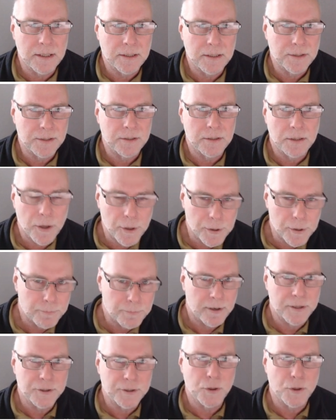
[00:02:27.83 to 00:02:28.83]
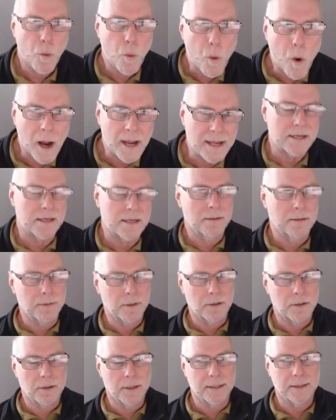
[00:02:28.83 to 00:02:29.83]
into the low pressure wake
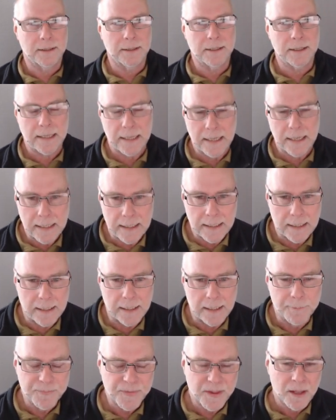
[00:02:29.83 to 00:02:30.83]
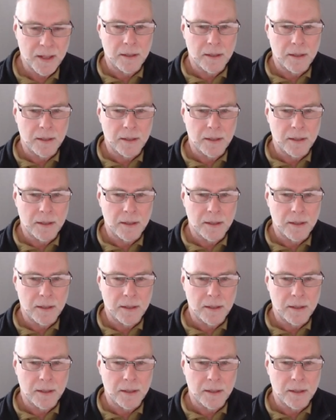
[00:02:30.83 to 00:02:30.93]
behind the car.